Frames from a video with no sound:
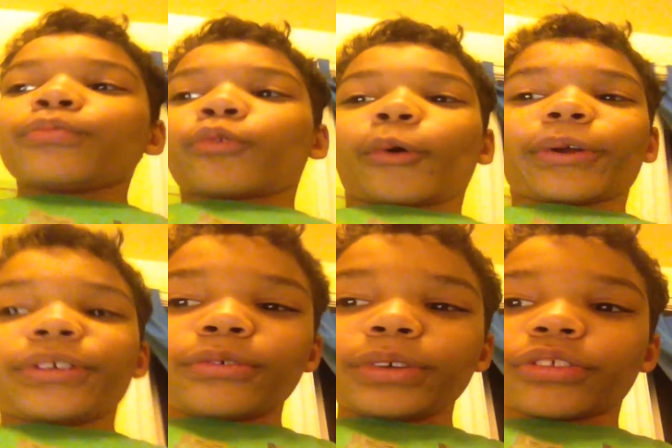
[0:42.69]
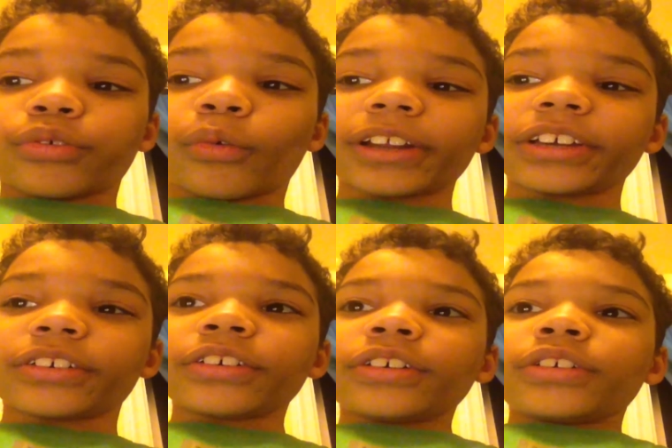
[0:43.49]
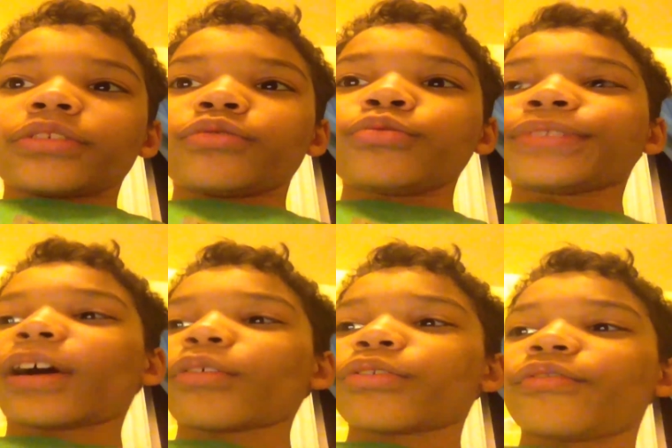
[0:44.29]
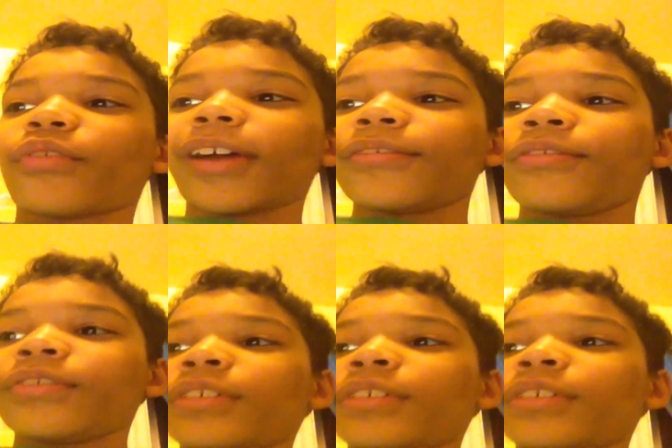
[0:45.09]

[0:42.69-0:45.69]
Mario and Sonic 2005